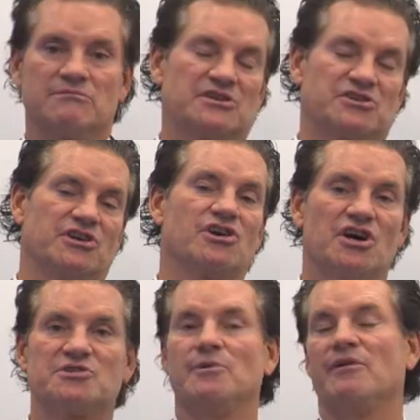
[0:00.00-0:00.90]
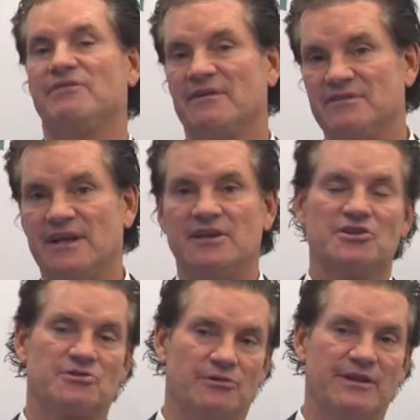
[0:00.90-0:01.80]
that's going to cost you about $15,000
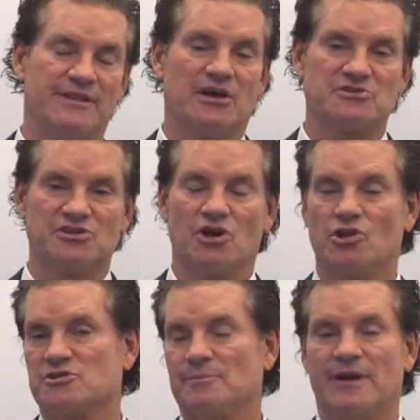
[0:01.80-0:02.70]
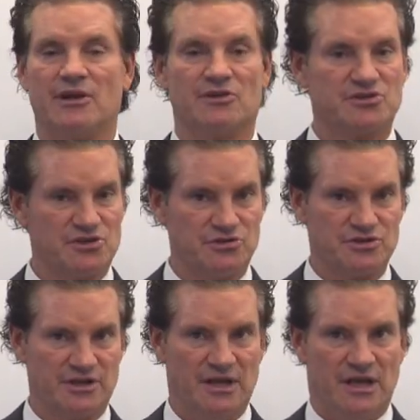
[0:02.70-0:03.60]
to $30,000 depending on the
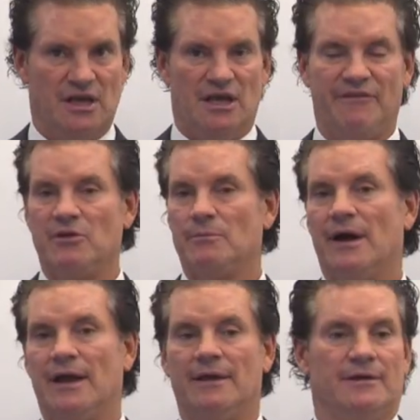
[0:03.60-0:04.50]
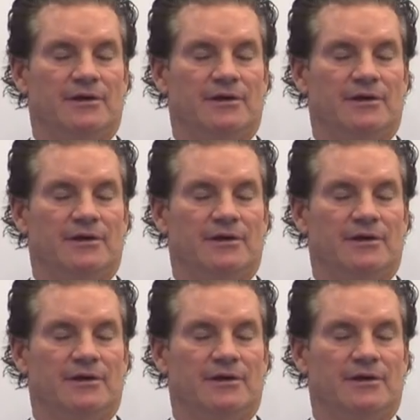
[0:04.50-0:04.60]
surgeon. If you buy,